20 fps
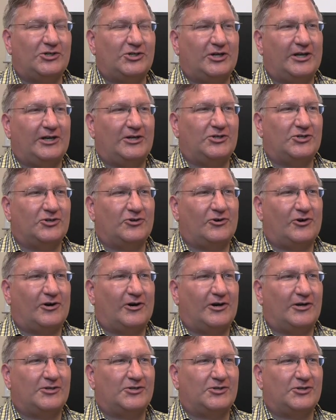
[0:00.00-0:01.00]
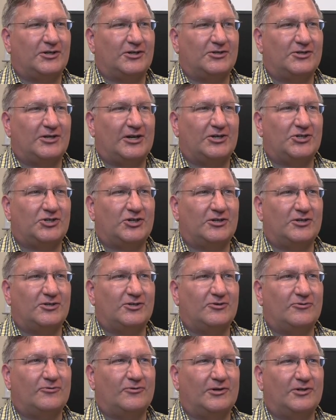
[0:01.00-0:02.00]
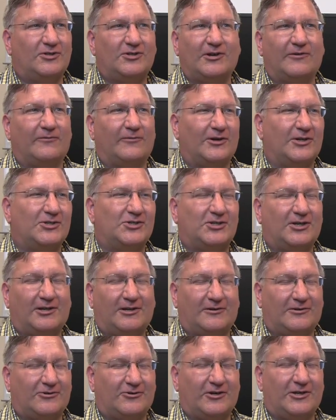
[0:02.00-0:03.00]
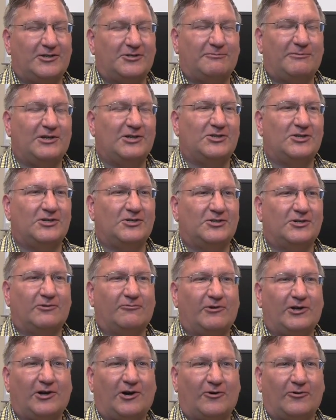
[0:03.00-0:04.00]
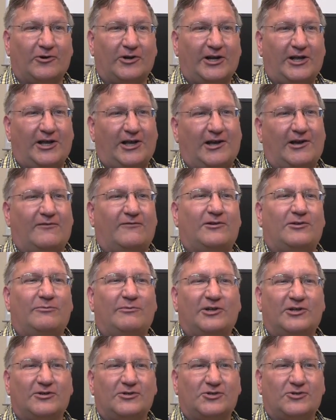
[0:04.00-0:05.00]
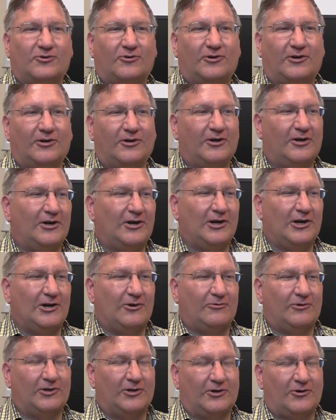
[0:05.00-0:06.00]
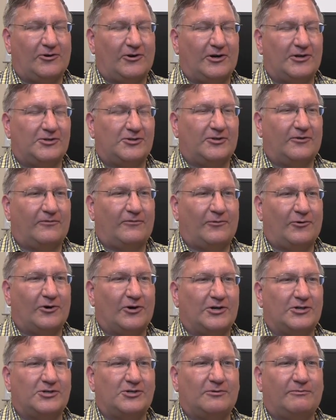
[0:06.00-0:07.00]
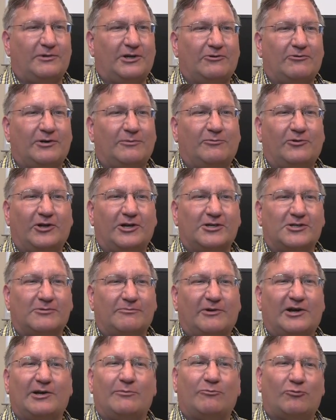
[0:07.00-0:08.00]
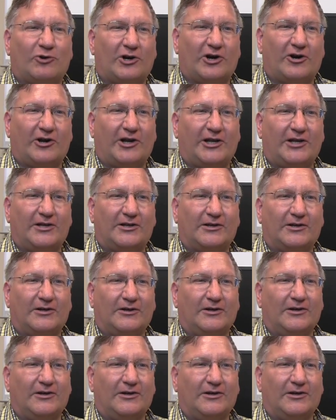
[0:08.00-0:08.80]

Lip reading: change cause succession to a different set of tree species than we already have in Minnesota? Will it cause the forest to be replaced by prairie?